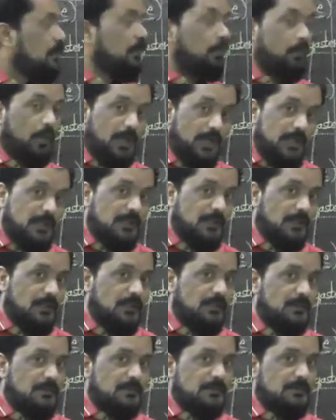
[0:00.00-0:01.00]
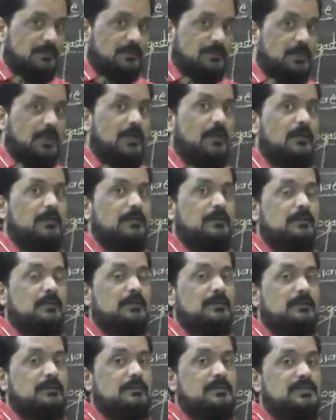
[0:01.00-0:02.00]
while the
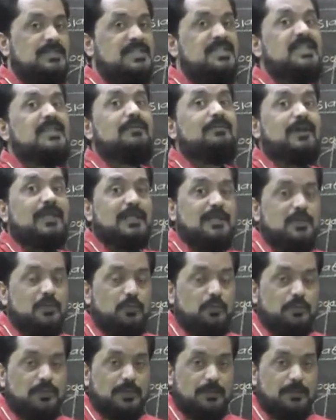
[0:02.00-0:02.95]
C value,